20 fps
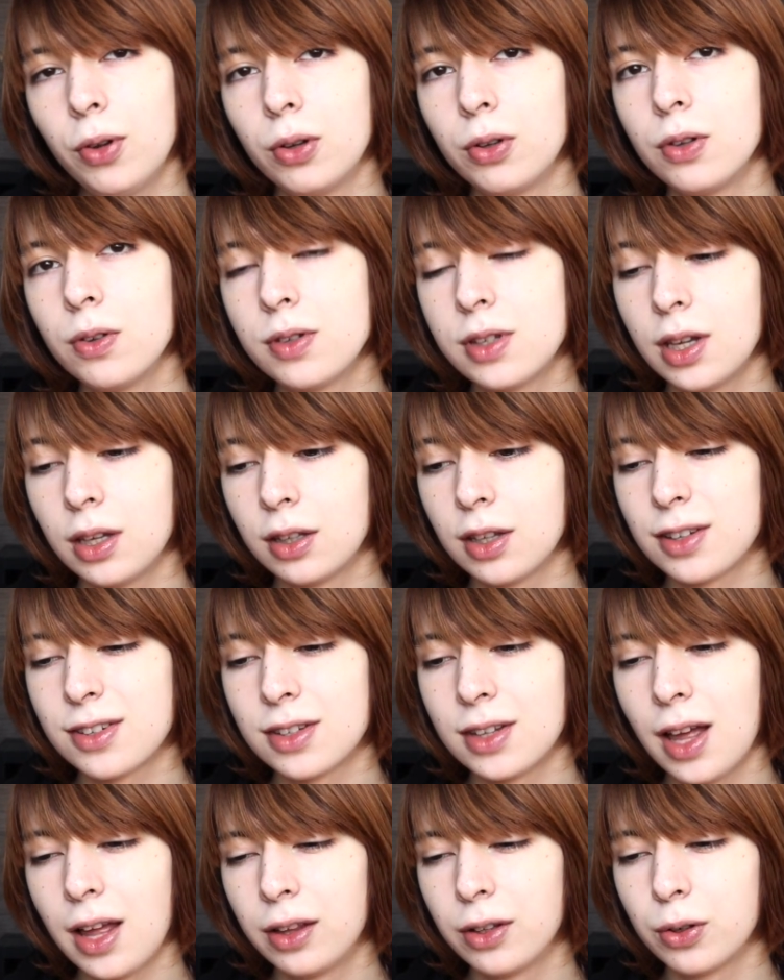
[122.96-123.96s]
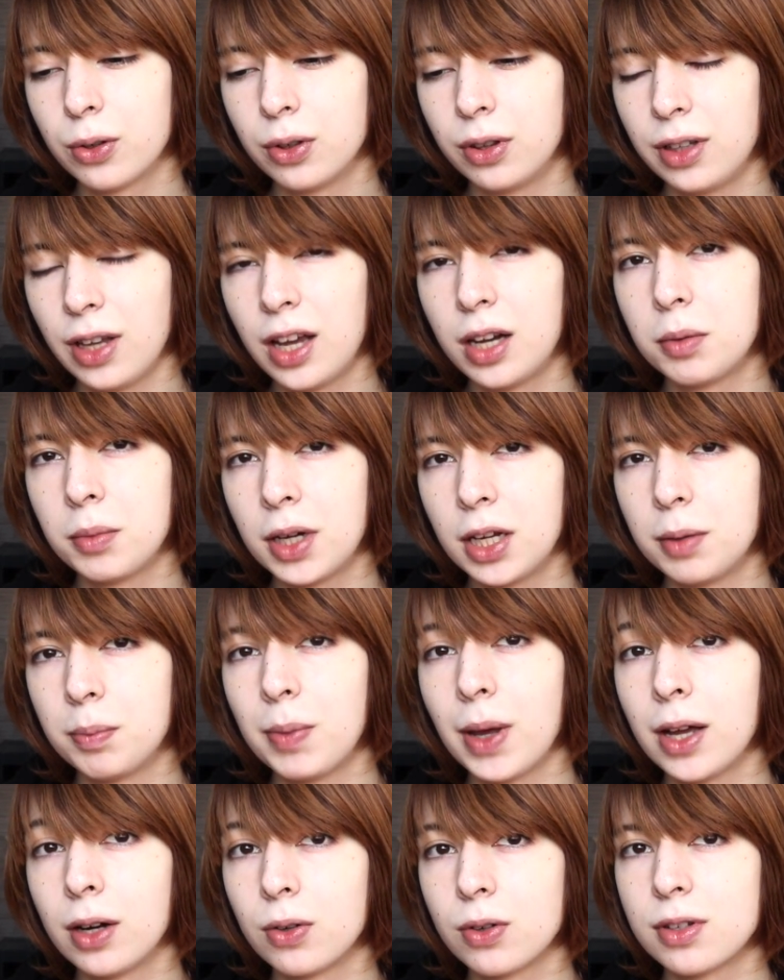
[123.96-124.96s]
you're using the standard Dynamite
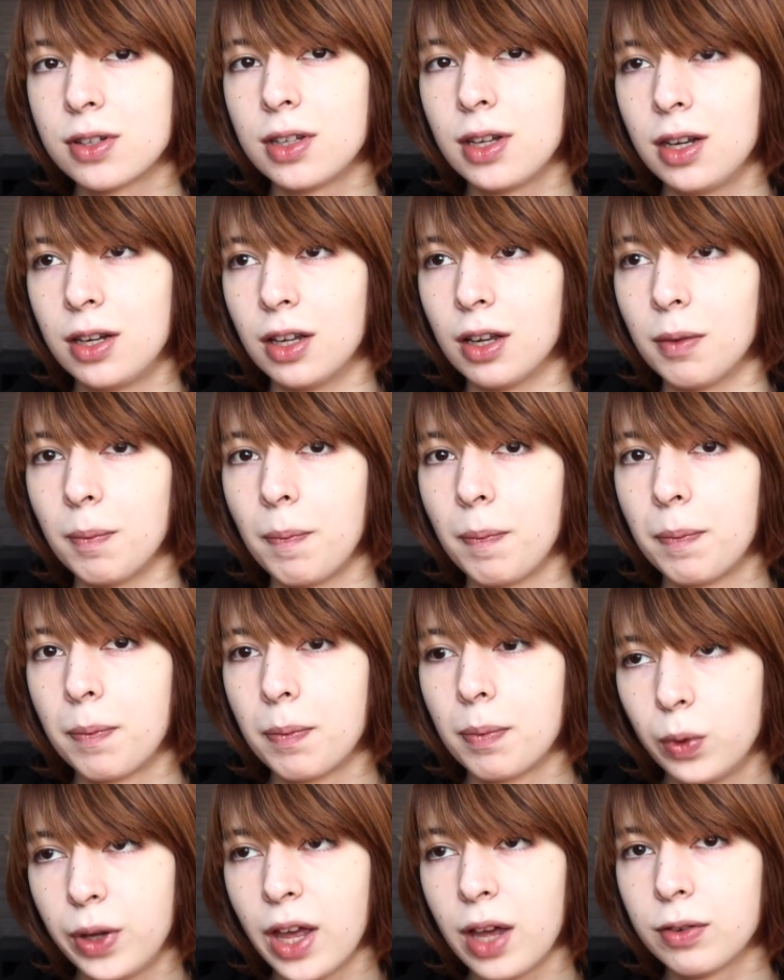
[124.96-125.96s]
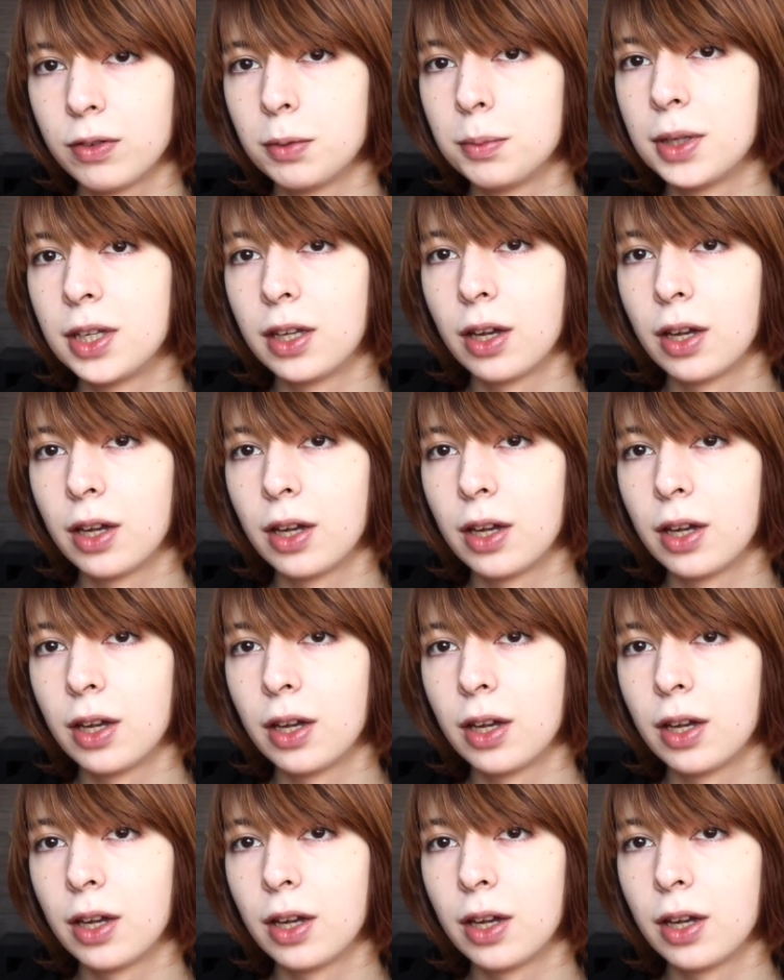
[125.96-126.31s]
Battle Stadium, we have to be